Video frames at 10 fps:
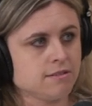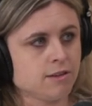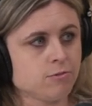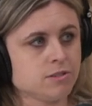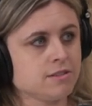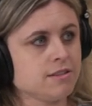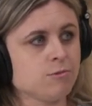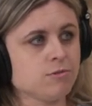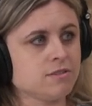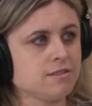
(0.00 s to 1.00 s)
It was
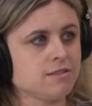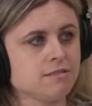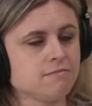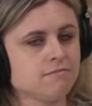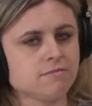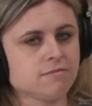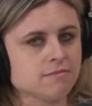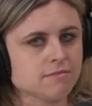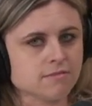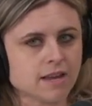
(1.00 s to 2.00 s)
it was
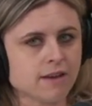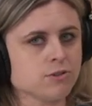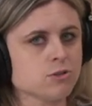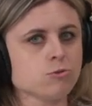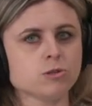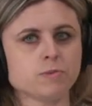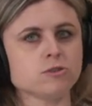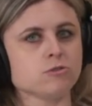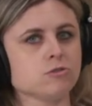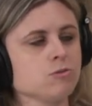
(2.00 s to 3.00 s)
after school
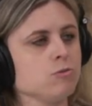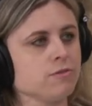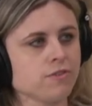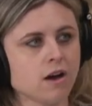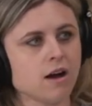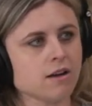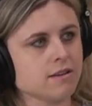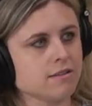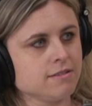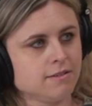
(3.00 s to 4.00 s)
special, School of
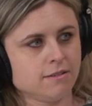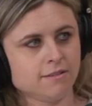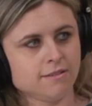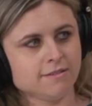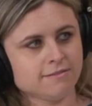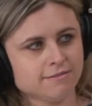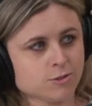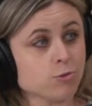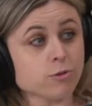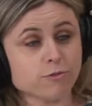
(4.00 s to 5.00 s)
Cock. What?
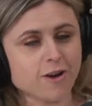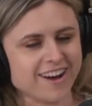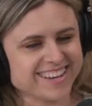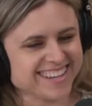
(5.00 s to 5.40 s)
School of Rock.